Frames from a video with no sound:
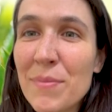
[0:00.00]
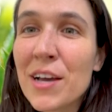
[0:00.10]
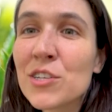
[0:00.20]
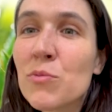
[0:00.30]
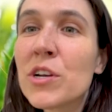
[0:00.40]

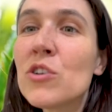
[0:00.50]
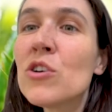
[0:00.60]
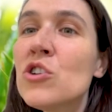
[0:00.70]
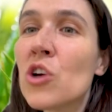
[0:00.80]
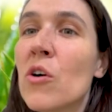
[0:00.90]
Because when
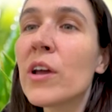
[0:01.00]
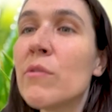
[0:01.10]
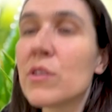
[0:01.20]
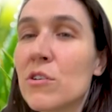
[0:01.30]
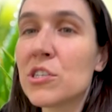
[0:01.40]
you're
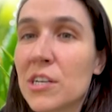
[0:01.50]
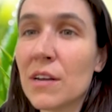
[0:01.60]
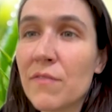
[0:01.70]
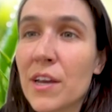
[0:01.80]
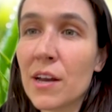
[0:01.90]
joking with your
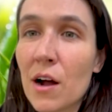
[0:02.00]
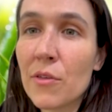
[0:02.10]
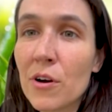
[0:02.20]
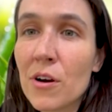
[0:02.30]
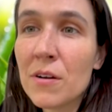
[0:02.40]
significant
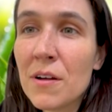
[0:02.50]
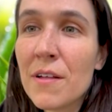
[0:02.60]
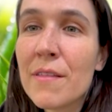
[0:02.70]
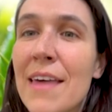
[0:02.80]
other,